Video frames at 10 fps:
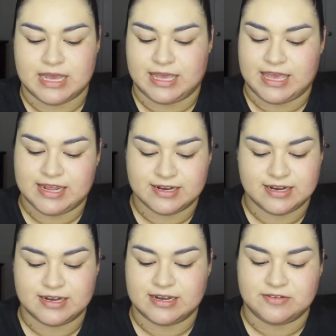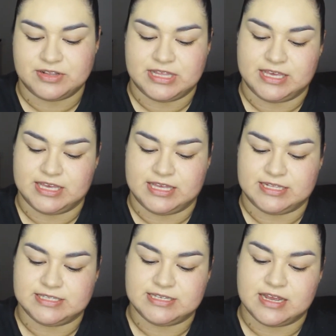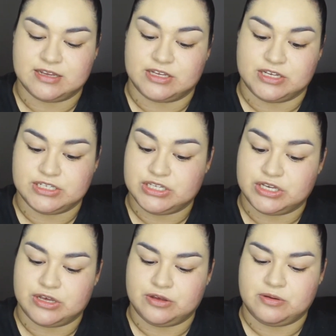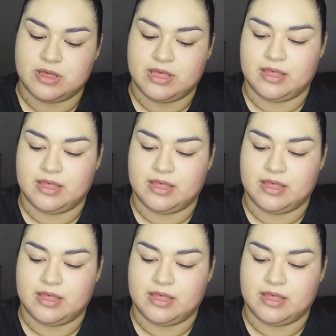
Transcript: I edited it and everything. It's not good to go,